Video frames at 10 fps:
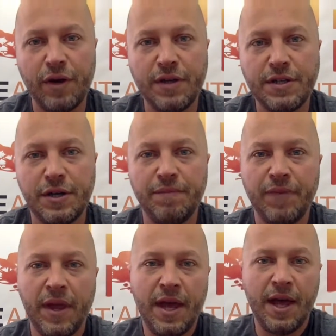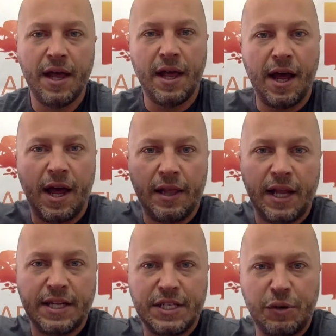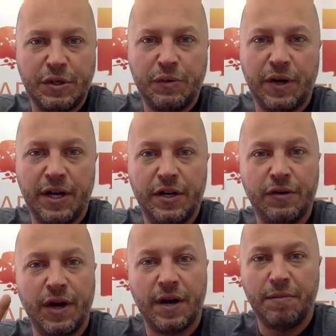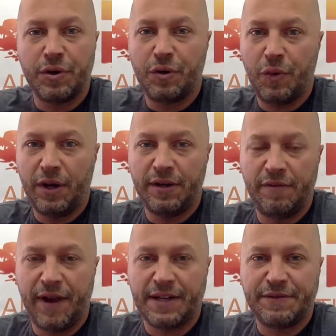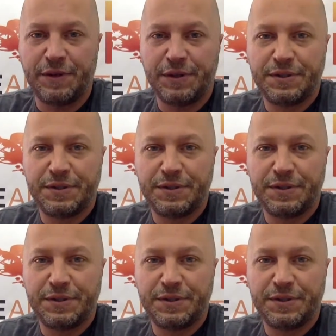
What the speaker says: So let us know what you want to do and book well in advance, folks.